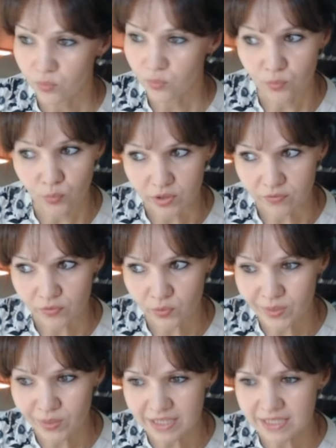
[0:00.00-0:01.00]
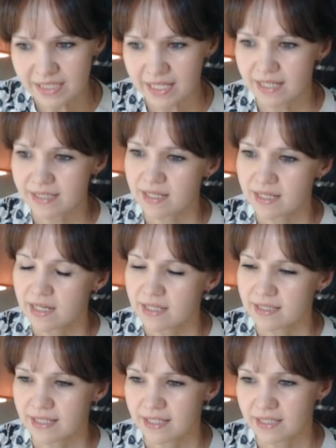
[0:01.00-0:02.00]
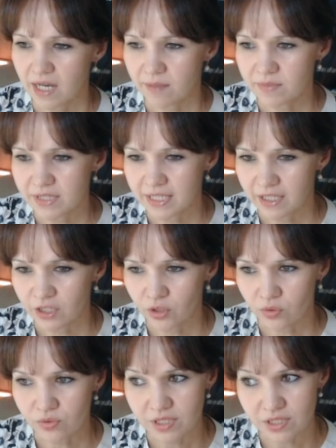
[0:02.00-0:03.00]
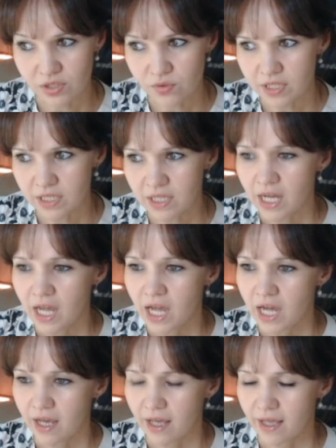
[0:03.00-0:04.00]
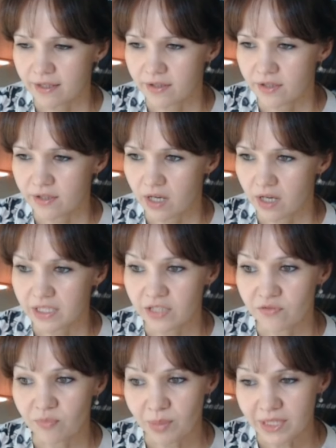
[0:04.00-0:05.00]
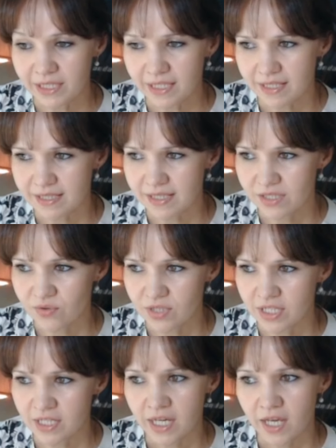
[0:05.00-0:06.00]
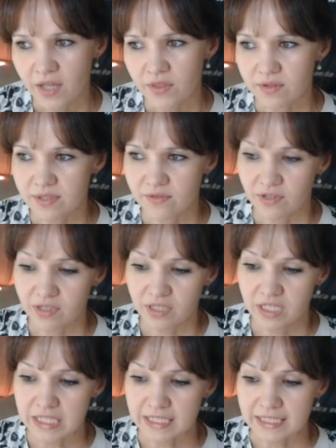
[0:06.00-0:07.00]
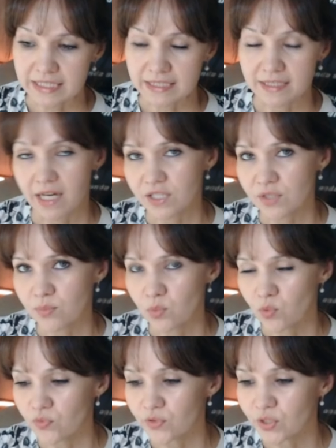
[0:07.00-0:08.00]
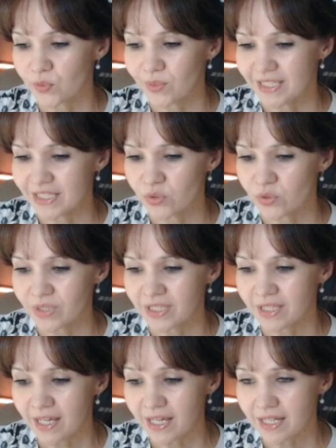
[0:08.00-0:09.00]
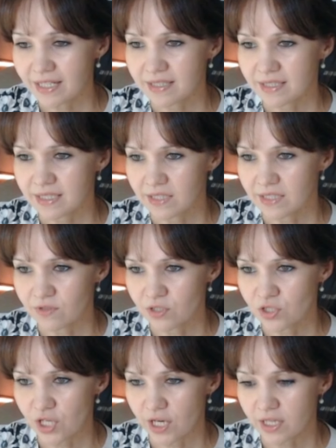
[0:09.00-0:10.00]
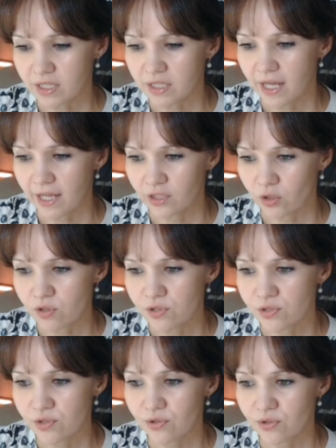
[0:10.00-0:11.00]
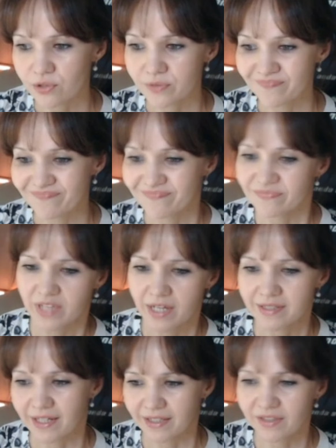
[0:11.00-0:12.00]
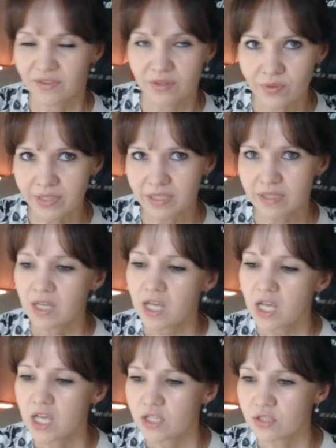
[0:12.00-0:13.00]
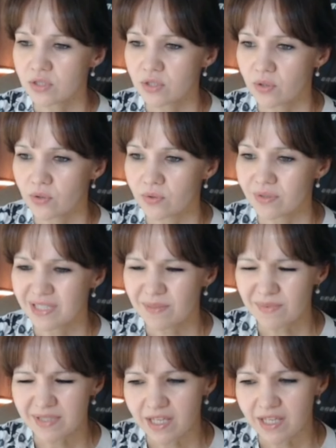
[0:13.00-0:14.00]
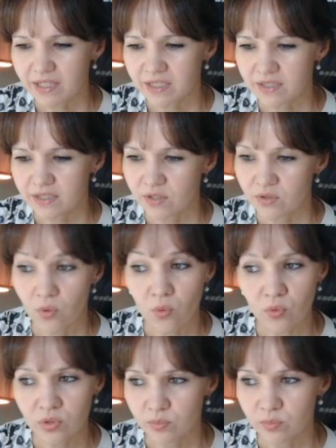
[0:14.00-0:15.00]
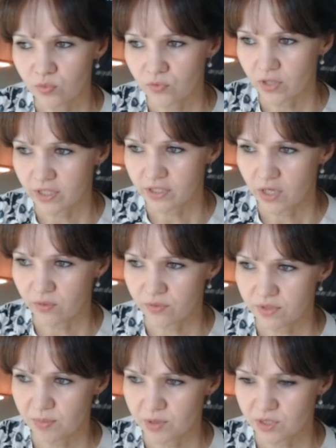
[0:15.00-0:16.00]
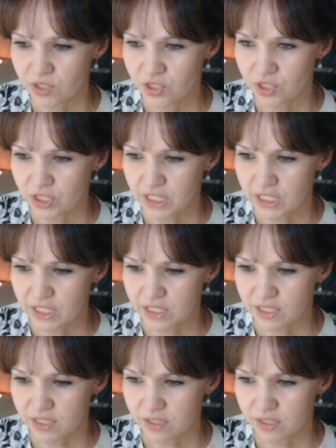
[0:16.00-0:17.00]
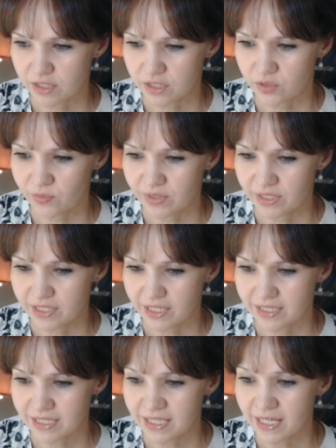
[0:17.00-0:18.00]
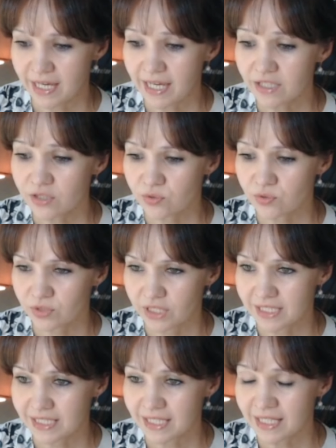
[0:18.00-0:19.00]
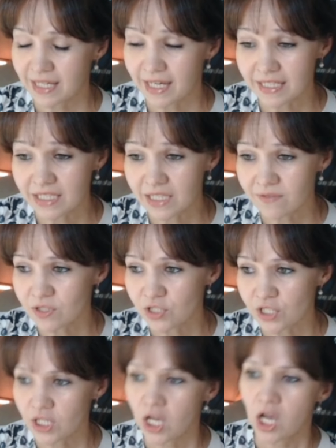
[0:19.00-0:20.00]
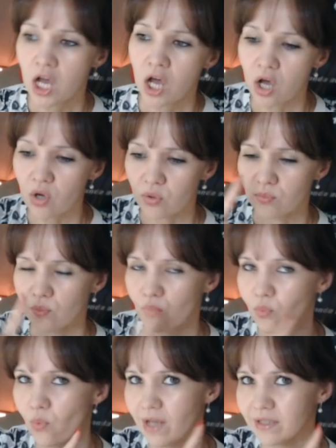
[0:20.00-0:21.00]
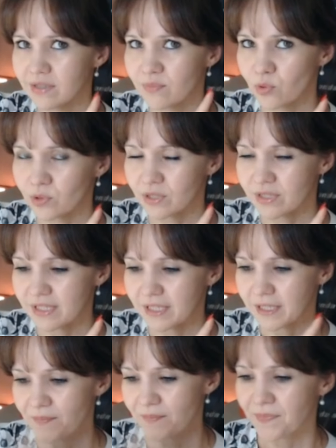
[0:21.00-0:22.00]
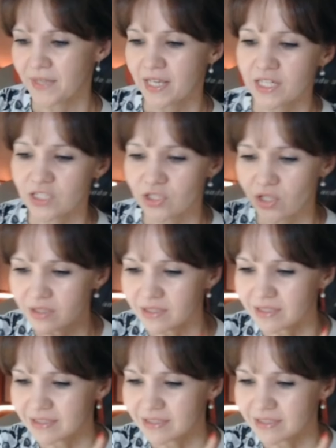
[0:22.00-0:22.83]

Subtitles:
what if queen takes, then I'm taking on c3, and if b takes c3, there is a very nice move, queen to e8, giving check and also attacking the queen. So seems like the only move right now in this position is queen takes e8, rook takes e8, giving check. Oh, one important thing, not